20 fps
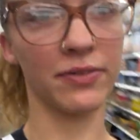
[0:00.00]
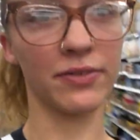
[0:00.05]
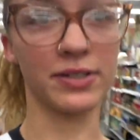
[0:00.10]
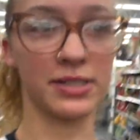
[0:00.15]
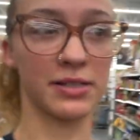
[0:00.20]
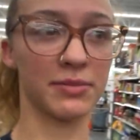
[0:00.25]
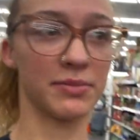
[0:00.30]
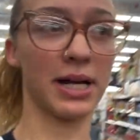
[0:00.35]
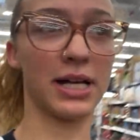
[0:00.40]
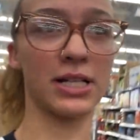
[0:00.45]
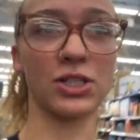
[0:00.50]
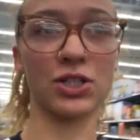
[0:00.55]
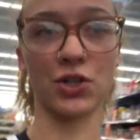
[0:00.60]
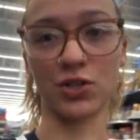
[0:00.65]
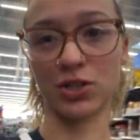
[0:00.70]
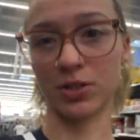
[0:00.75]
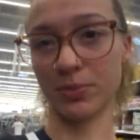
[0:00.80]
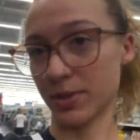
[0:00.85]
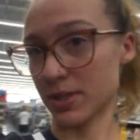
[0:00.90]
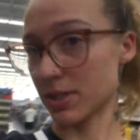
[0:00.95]
for some
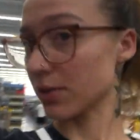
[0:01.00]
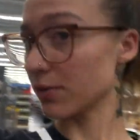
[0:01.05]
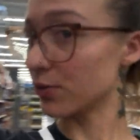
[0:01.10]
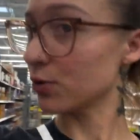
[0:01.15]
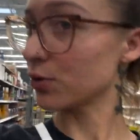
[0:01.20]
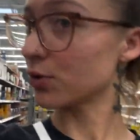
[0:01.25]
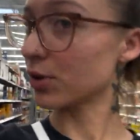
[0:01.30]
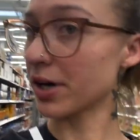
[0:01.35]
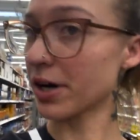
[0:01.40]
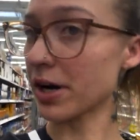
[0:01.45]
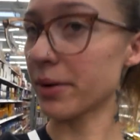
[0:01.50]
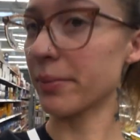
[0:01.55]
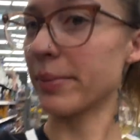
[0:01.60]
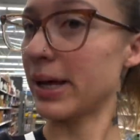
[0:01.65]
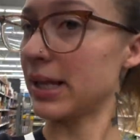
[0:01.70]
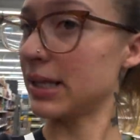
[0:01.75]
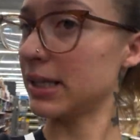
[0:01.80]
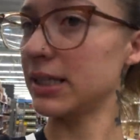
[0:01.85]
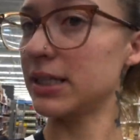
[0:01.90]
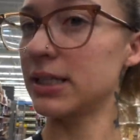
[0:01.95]
nachos to put some food on our
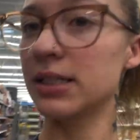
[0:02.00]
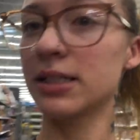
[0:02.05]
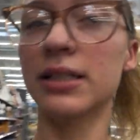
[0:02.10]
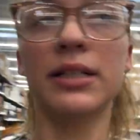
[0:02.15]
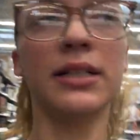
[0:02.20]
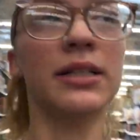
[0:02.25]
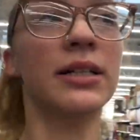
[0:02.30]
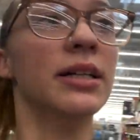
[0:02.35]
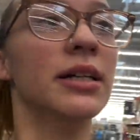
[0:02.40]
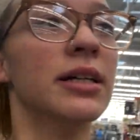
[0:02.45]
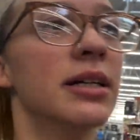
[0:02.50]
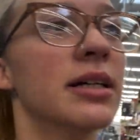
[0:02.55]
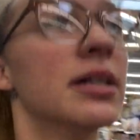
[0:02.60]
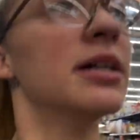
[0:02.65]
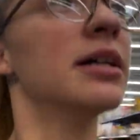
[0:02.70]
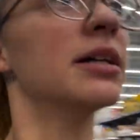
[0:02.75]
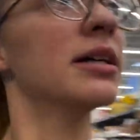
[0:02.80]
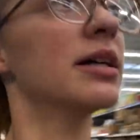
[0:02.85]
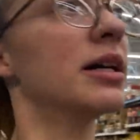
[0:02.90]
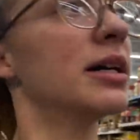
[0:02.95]
belly.
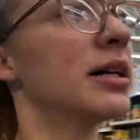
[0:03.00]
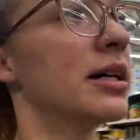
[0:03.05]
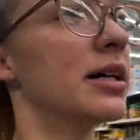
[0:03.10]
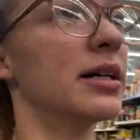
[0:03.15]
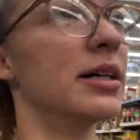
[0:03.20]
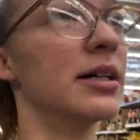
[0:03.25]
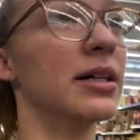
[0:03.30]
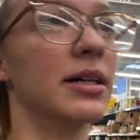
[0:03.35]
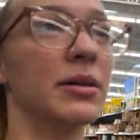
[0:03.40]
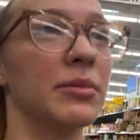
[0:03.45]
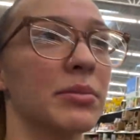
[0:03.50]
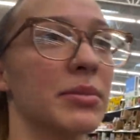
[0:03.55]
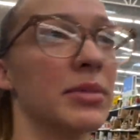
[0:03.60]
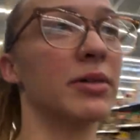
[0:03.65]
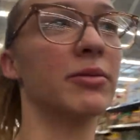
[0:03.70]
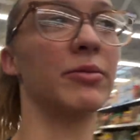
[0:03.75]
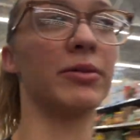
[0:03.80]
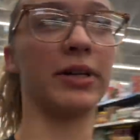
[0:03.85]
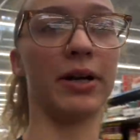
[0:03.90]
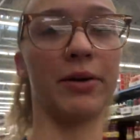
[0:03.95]
Yeah,
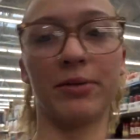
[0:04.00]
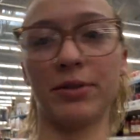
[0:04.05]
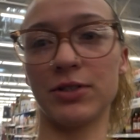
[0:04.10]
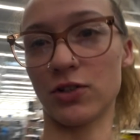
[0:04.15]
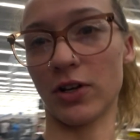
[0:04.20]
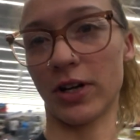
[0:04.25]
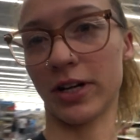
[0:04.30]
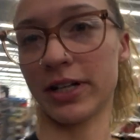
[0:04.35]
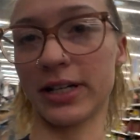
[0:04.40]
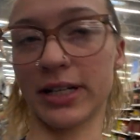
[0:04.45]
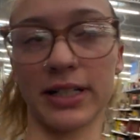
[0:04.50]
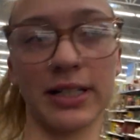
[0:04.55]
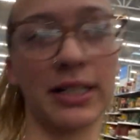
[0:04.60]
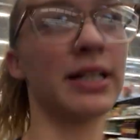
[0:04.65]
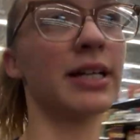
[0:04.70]
we drinking.